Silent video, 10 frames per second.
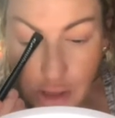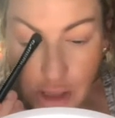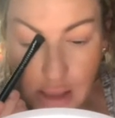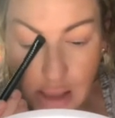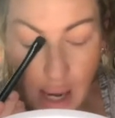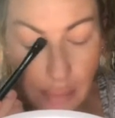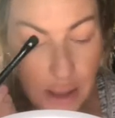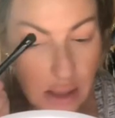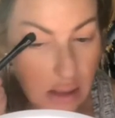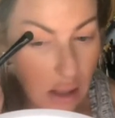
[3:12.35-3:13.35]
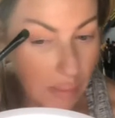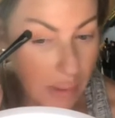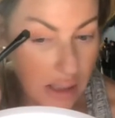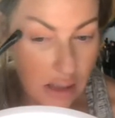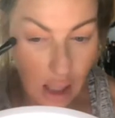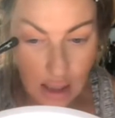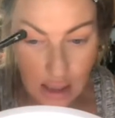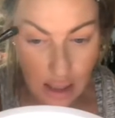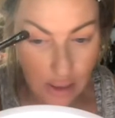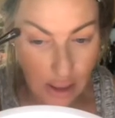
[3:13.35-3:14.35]
I'm just tapping this on my
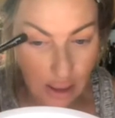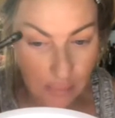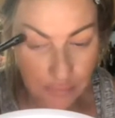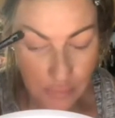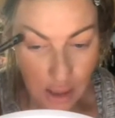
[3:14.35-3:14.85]
socket area,